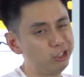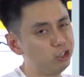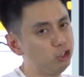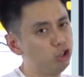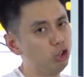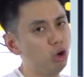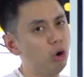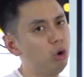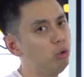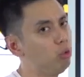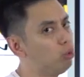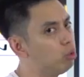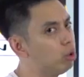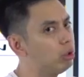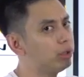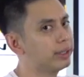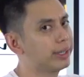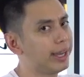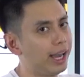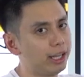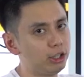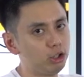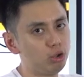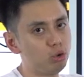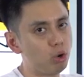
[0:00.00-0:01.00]
you know will
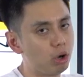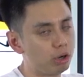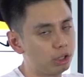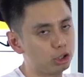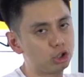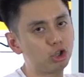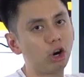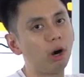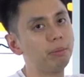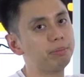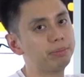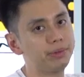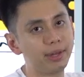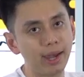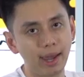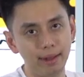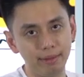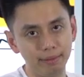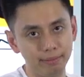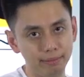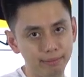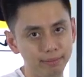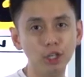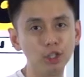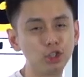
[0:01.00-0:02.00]
get you on the top
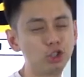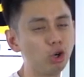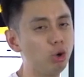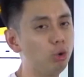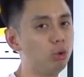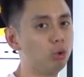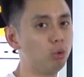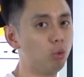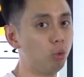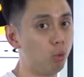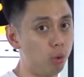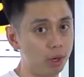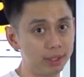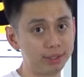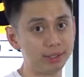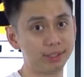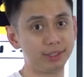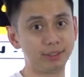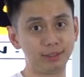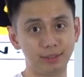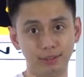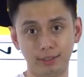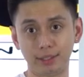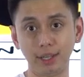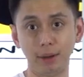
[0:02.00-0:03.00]
10. So what
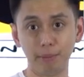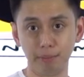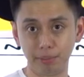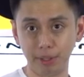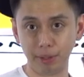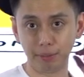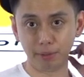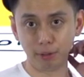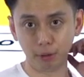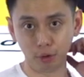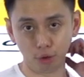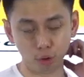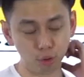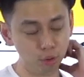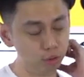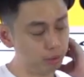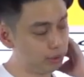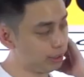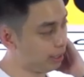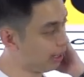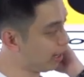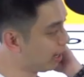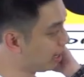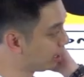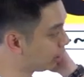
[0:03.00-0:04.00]
some people do
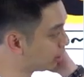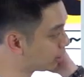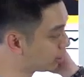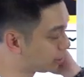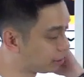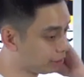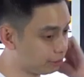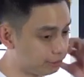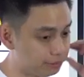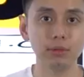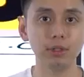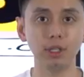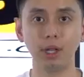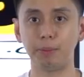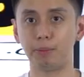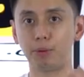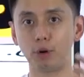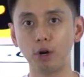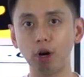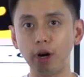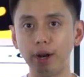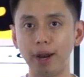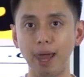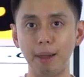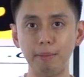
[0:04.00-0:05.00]
is they
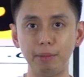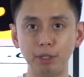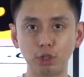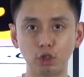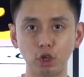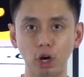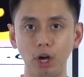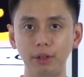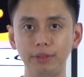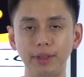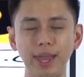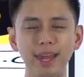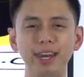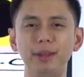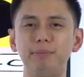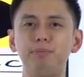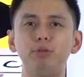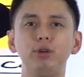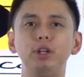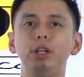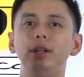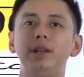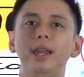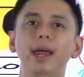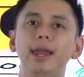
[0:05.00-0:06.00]
put it on Amazon and they
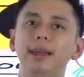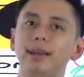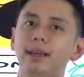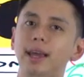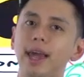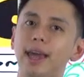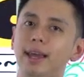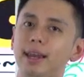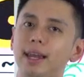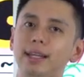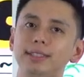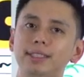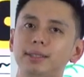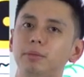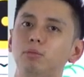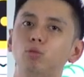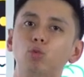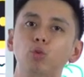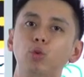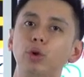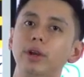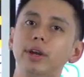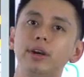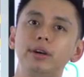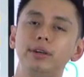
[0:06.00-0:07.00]
put it at
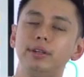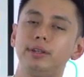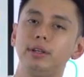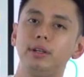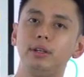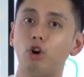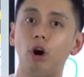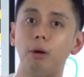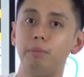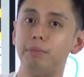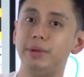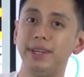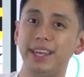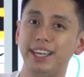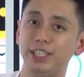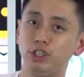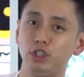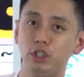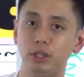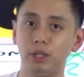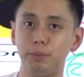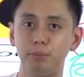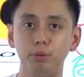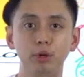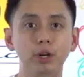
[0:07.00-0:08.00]
some weird
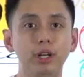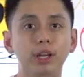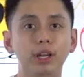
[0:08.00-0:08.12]
combination. They put